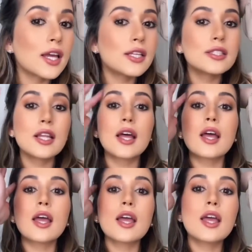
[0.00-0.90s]
single day
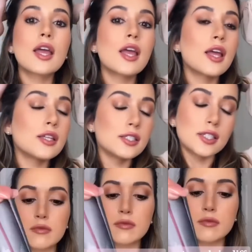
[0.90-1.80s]

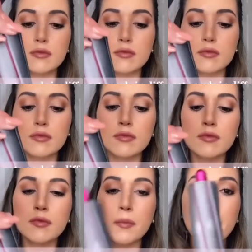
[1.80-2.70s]
and it's so easy. I